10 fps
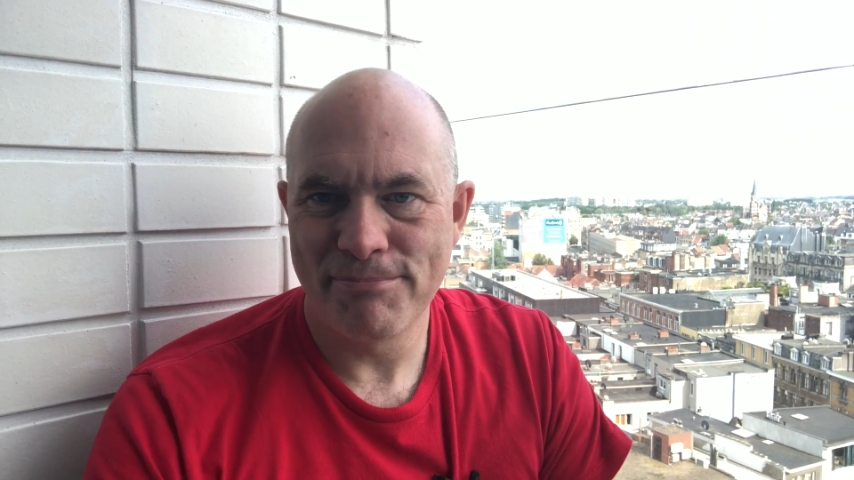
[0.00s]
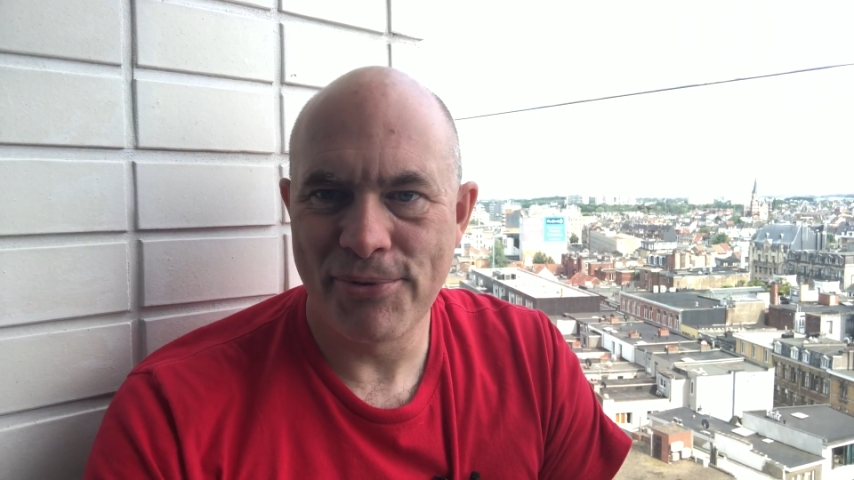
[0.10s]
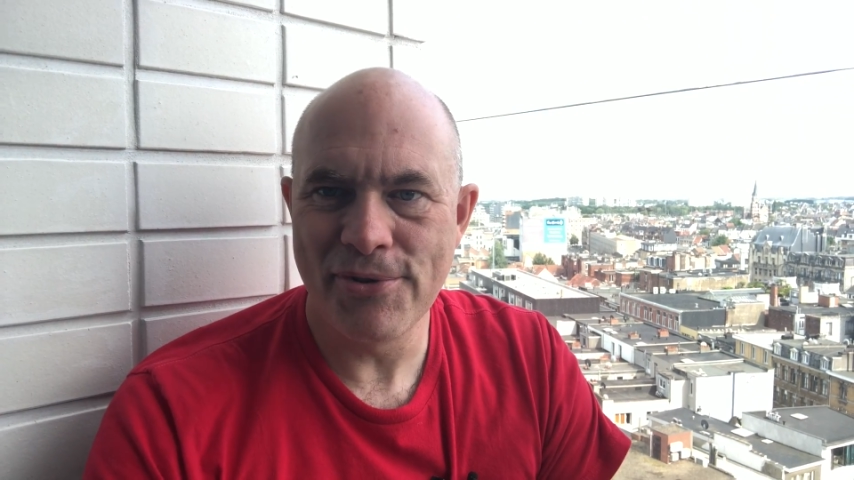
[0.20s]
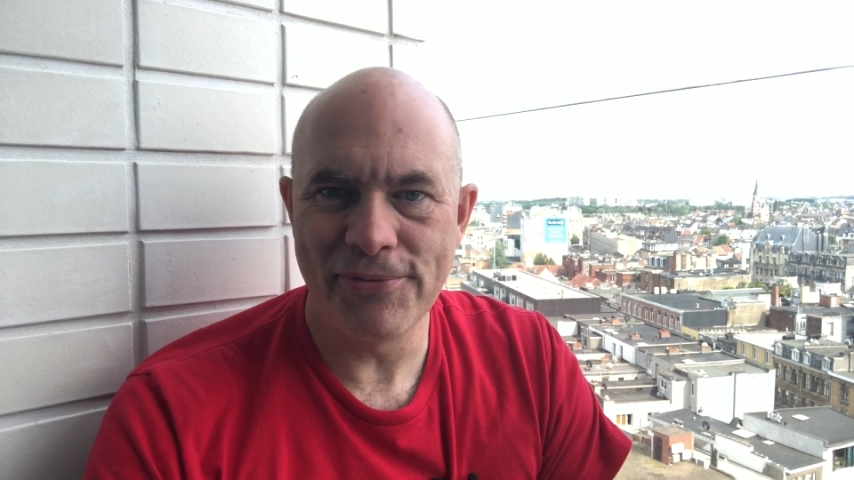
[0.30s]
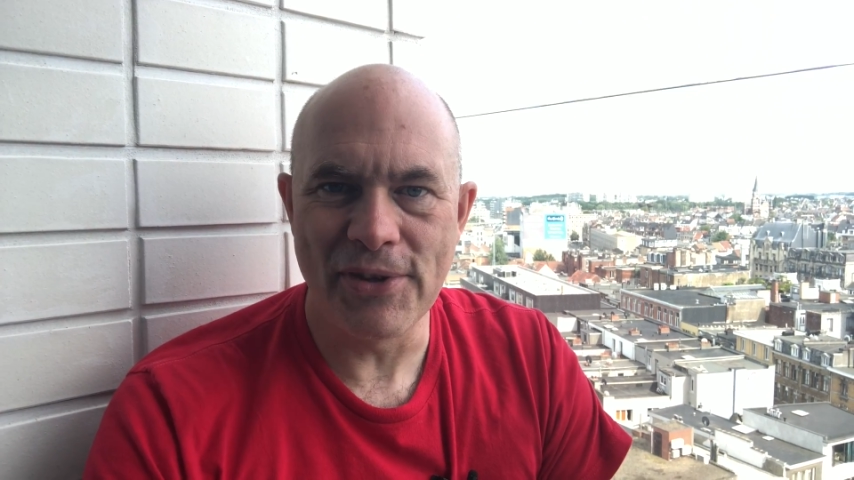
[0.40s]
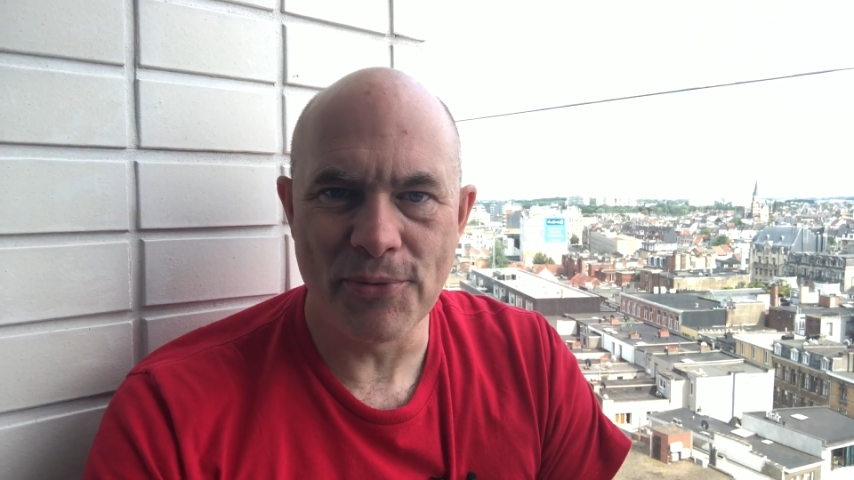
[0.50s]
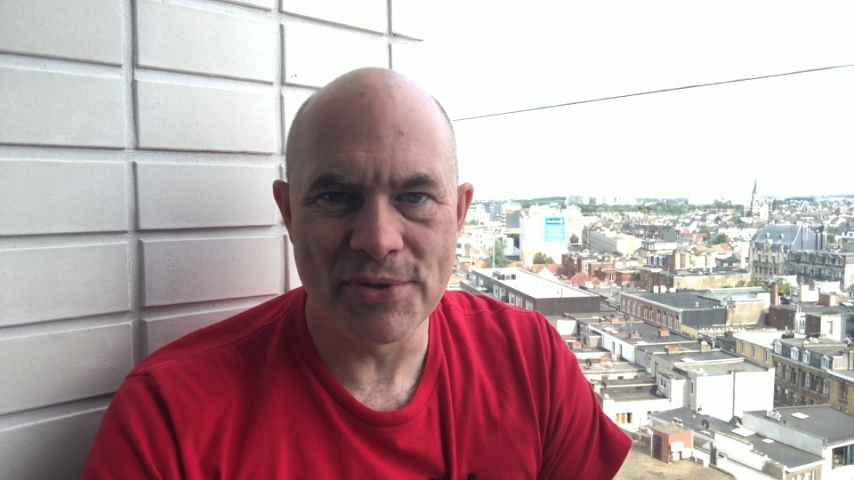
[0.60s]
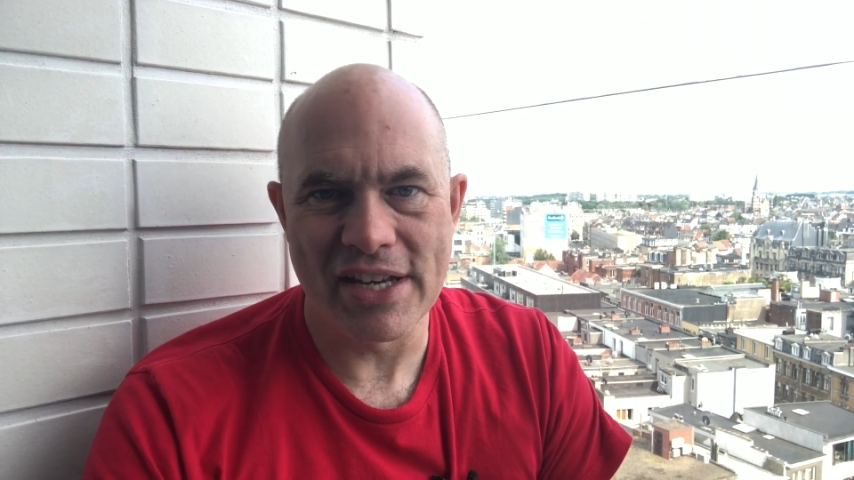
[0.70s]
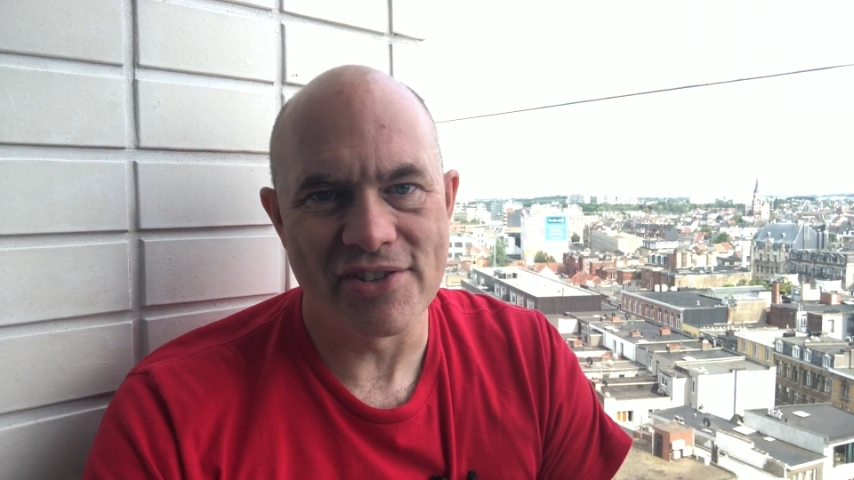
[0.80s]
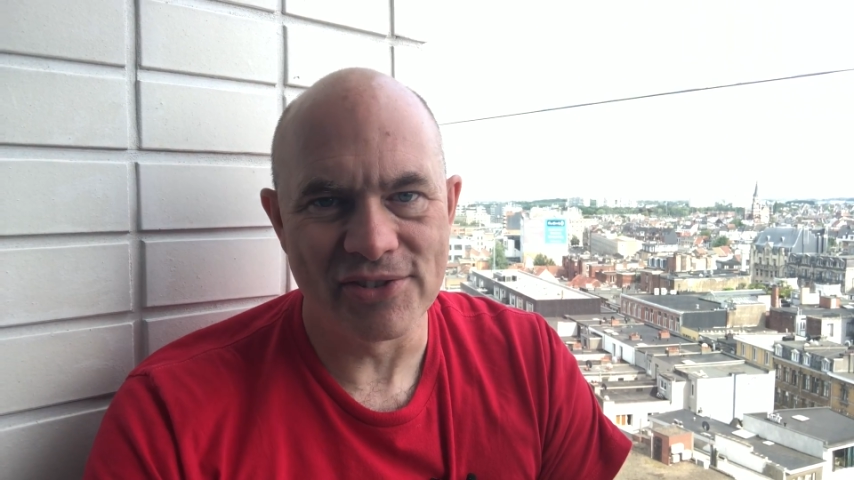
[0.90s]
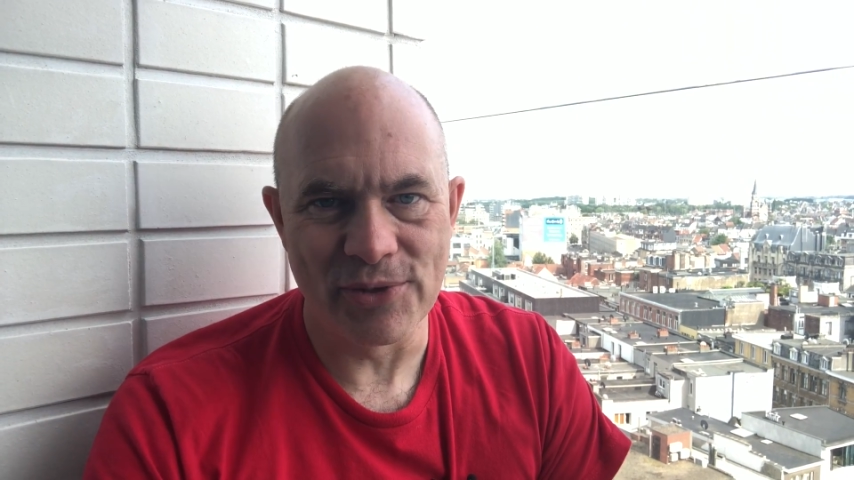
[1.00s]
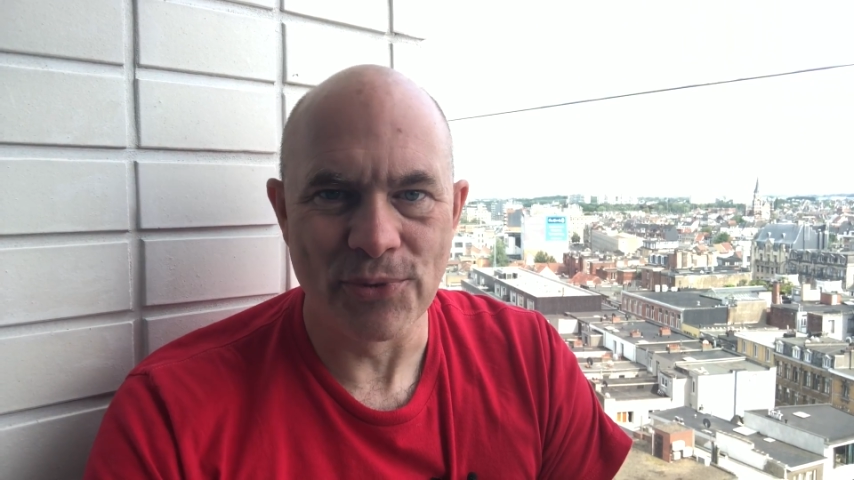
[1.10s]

proved that it was actually